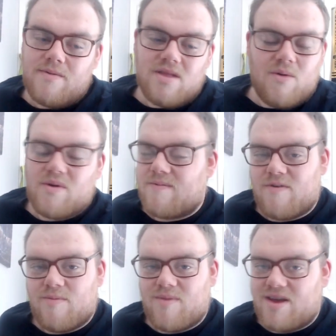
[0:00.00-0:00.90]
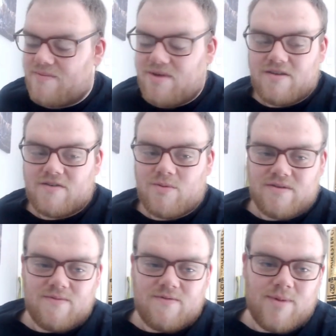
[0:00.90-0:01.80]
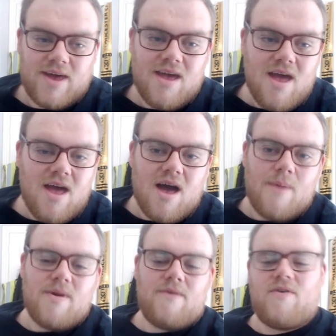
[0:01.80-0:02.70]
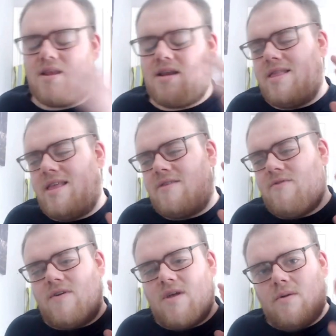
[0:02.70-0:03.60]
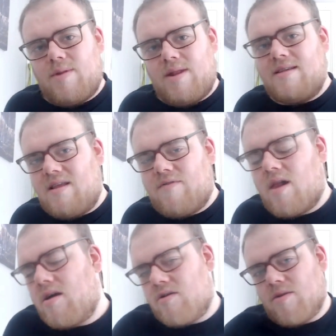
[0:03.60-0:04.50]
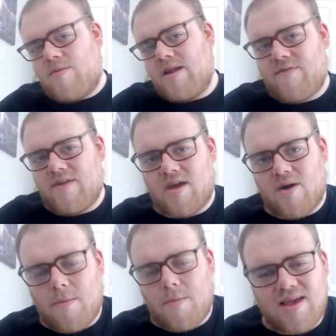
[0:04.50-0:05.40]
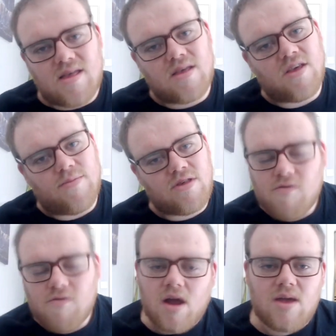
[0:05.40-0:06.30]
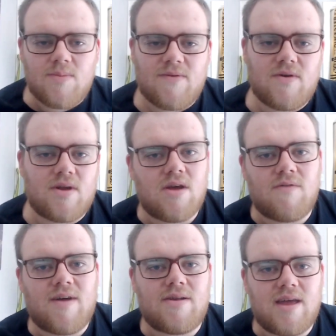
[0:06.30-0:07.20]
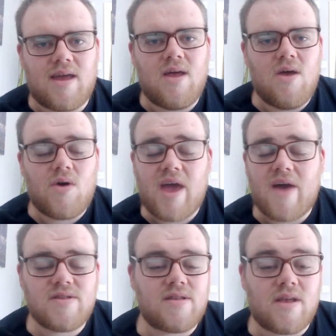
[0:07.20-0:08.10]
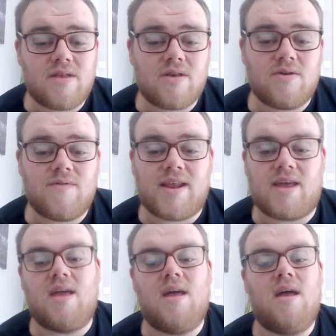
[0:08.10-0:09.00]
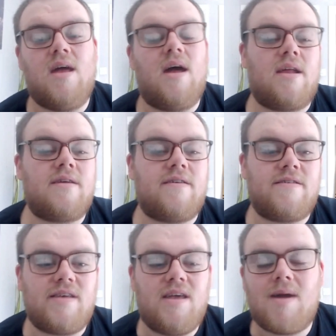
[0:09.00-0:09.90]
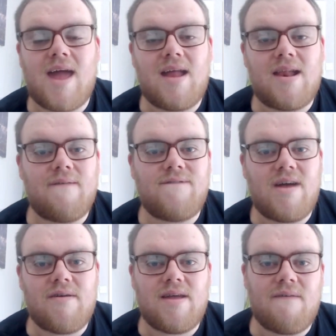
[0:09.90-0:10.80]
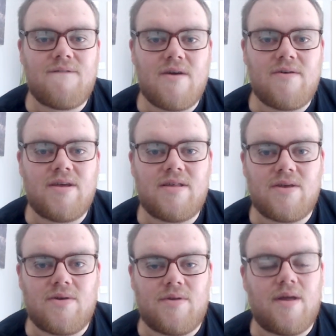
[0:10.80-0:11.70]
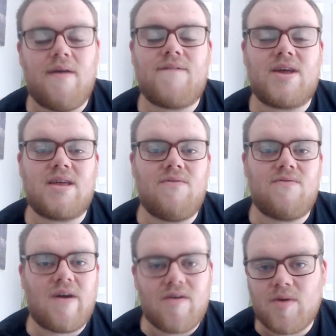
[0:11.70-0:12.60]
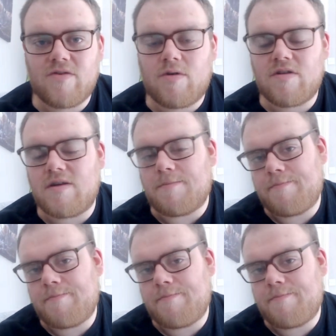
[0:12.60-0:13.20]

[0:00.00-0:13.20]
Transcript: It wasn't for me, though. It just wasn't for me. If you did like this review, though, please leave a like on the video. Please subscribe if you're new around here. We haven't done so already. And I shall see you again very, very soon. Thank you very much for watching.